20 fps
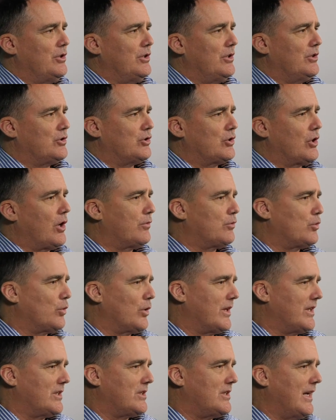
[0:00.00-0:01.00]
software
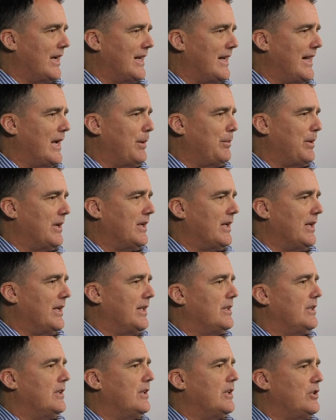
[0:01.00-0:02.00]
that's dynamic
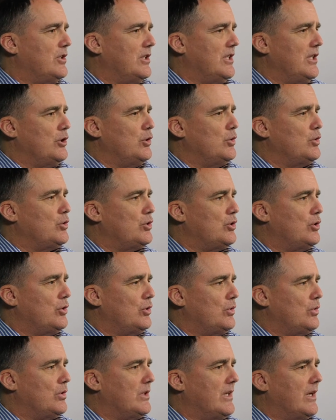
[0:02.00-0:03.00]
and continues
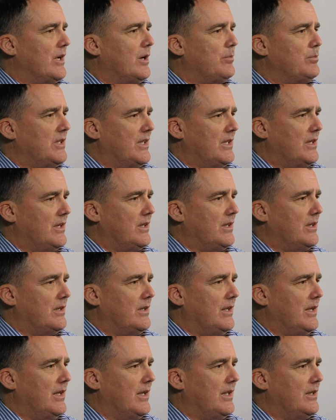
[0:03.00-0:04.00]
to get updated
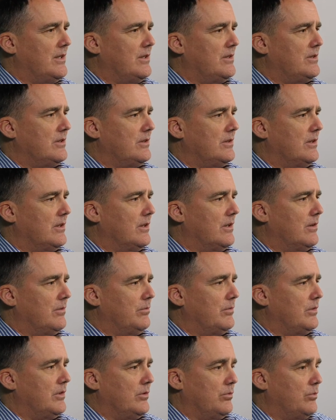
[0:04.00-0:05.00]
and
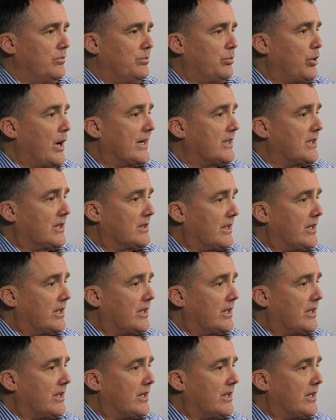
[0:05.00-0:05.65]
practically